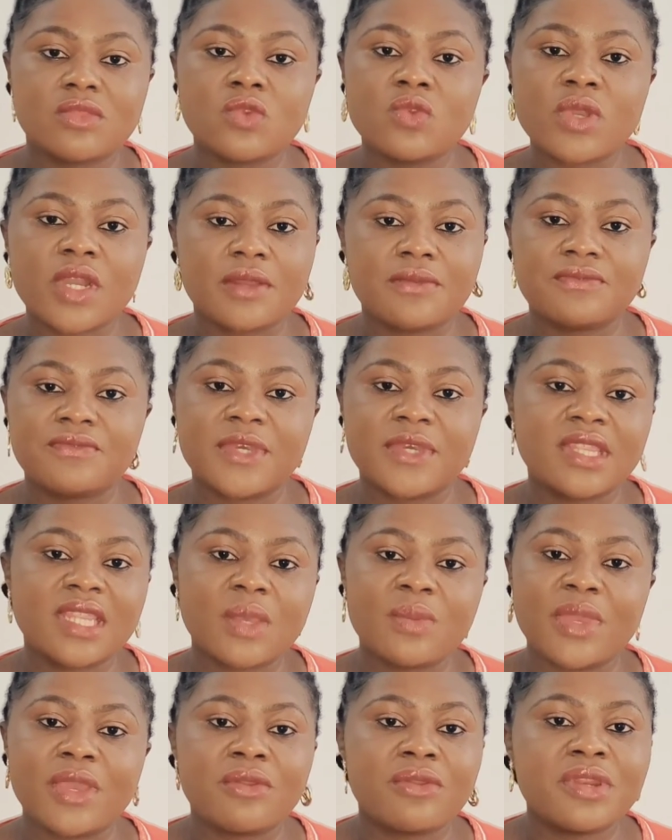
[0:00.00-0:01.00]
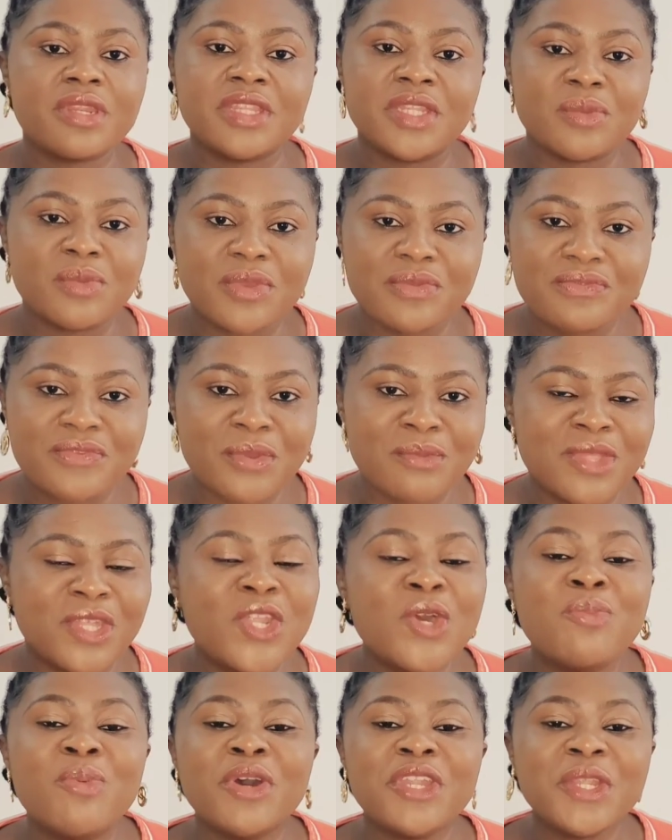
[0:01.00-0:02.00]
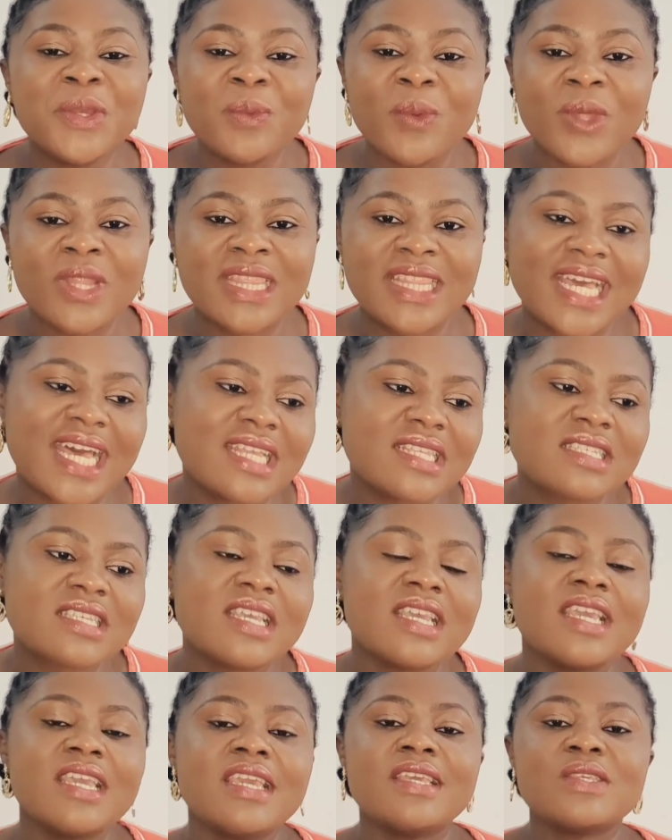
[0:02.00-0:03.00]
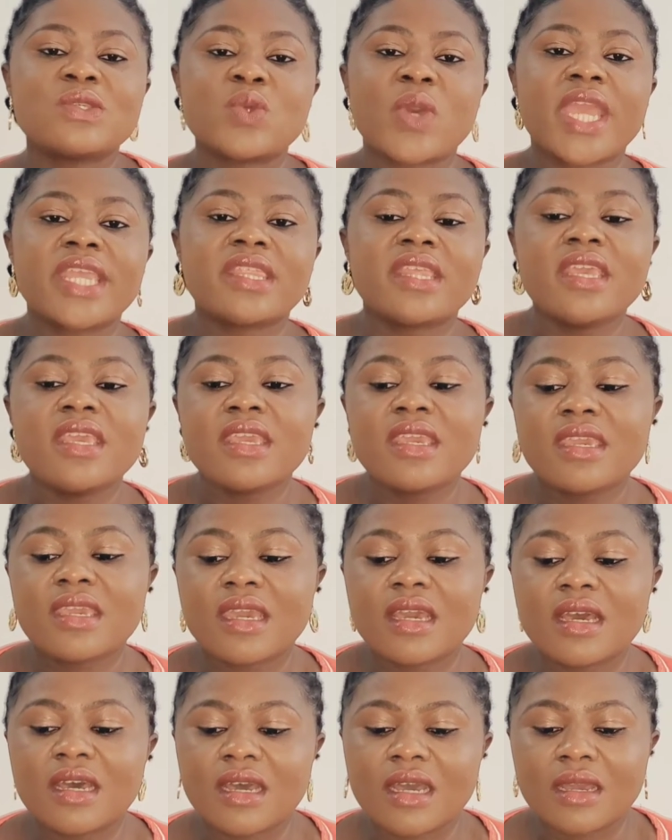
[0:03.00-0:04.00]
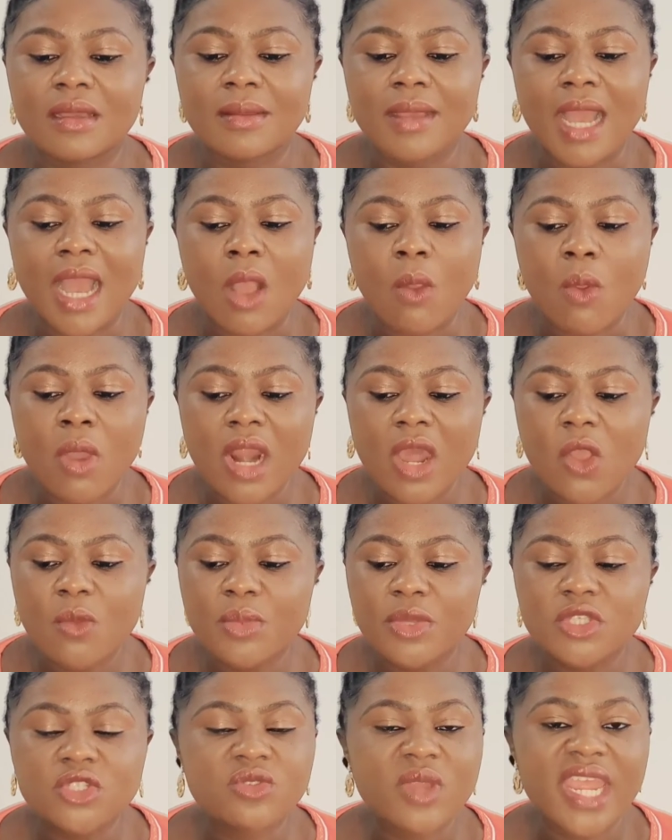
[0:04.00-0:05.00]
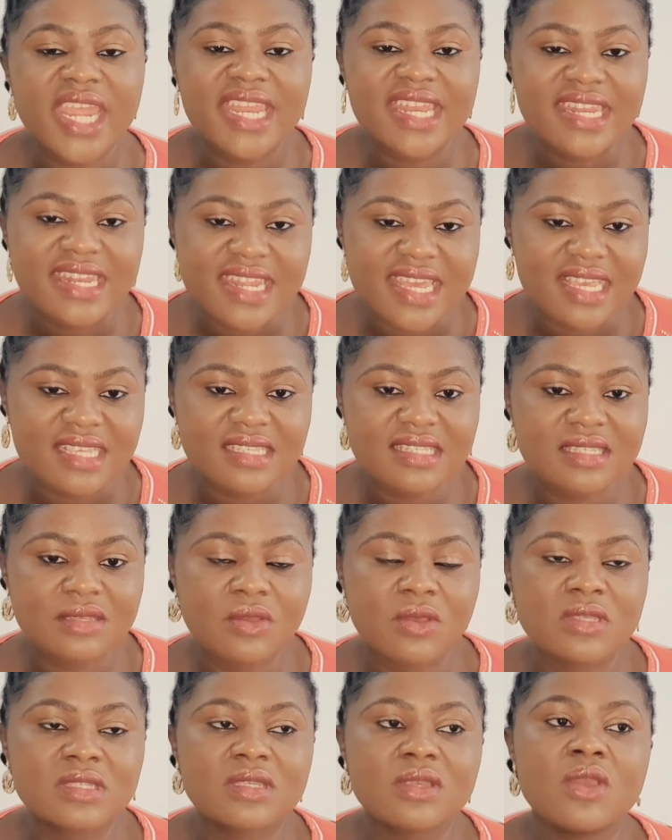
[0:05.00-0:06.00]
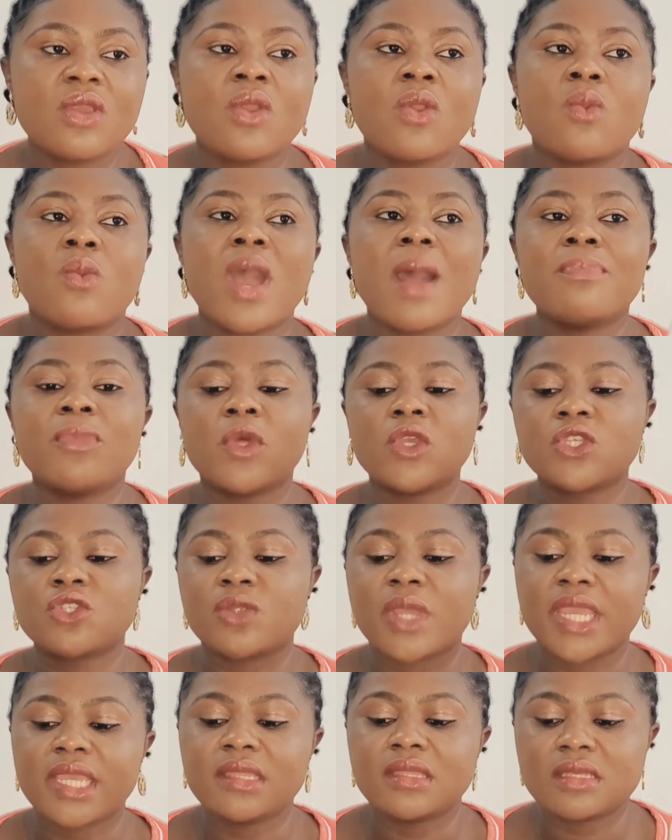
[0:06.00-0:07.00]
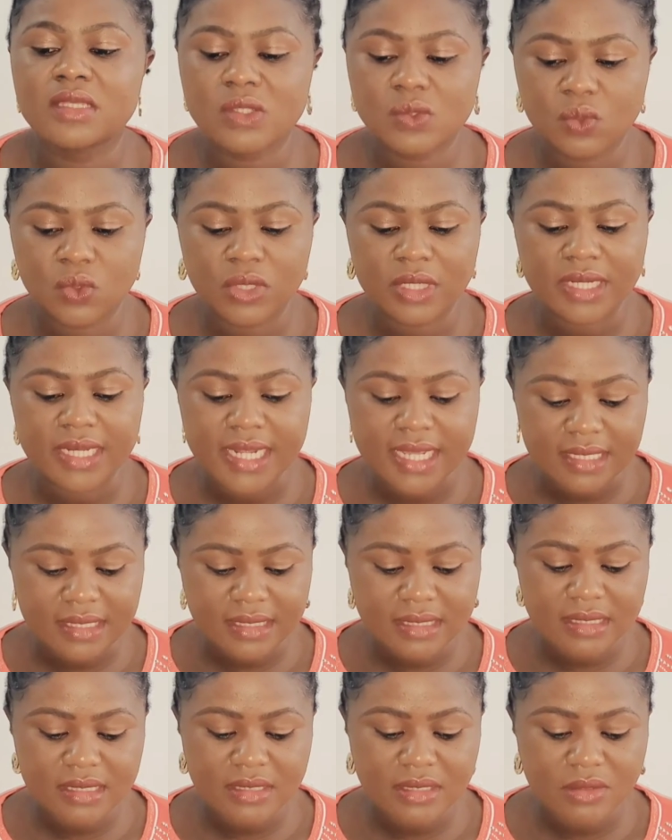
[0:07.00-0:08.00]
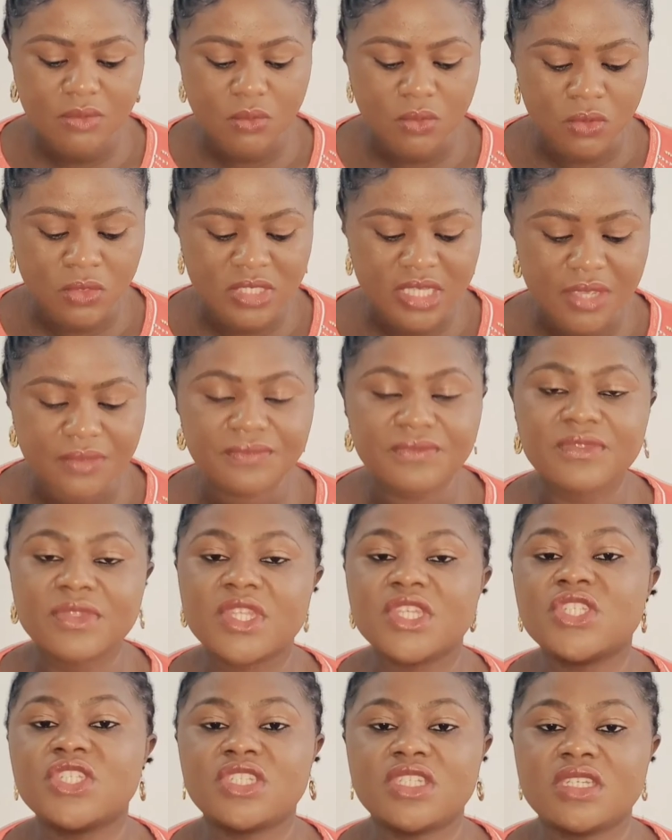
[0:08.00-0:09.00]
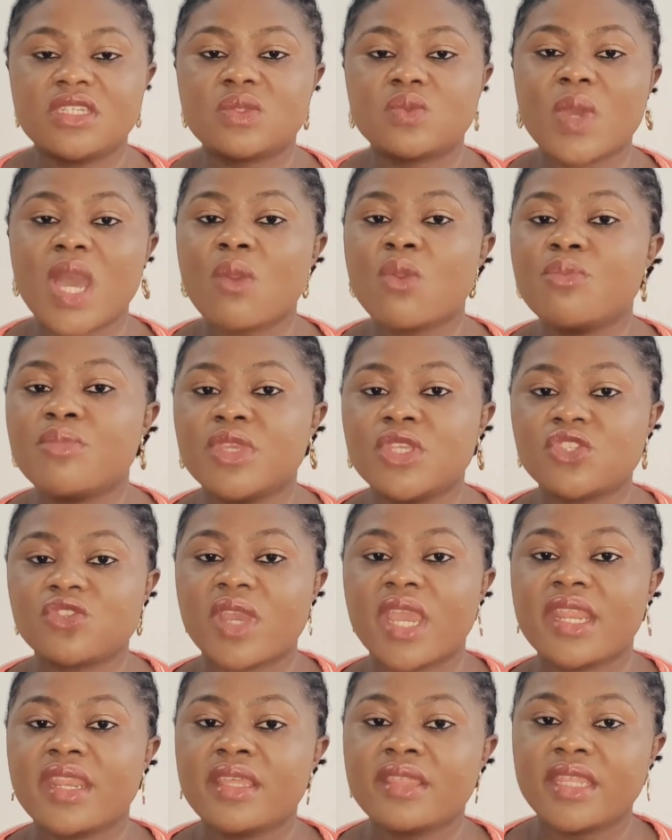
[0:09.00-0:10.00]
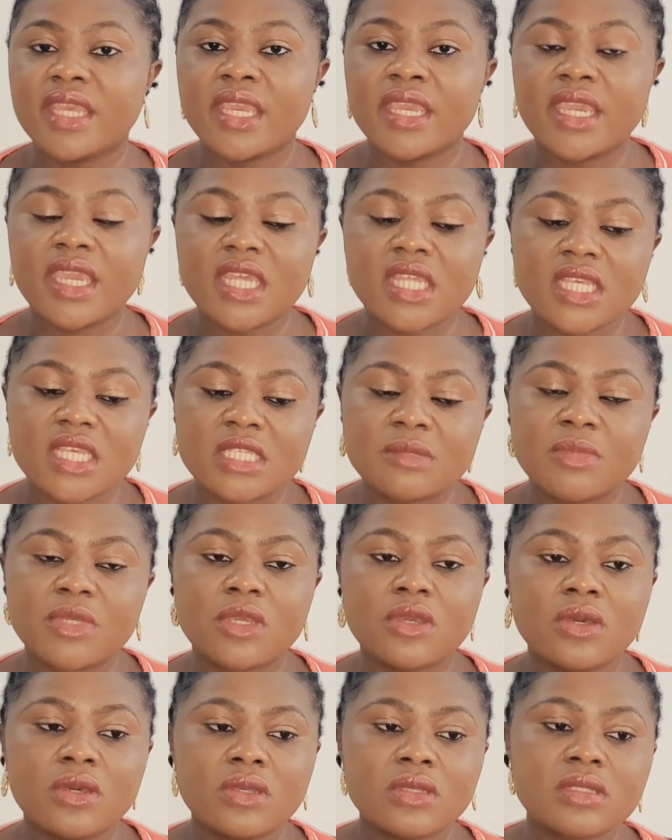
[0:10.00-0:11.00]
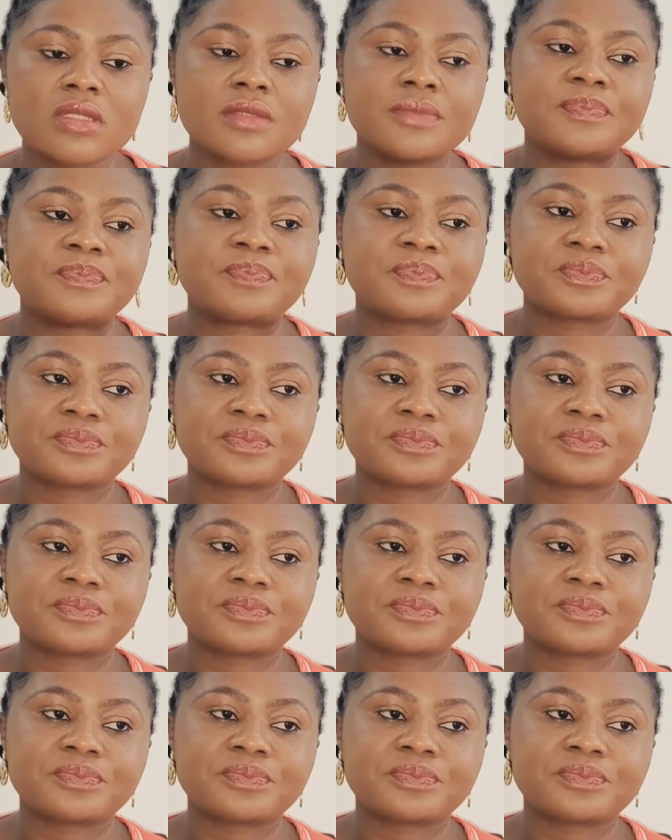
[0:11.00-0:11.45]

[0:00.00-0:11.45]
poke and Fanta we are running away from. Nobody want that. So I think what I'll be trying next, because why I'm not trying this one next once I finish this, why I won't be trying it again is because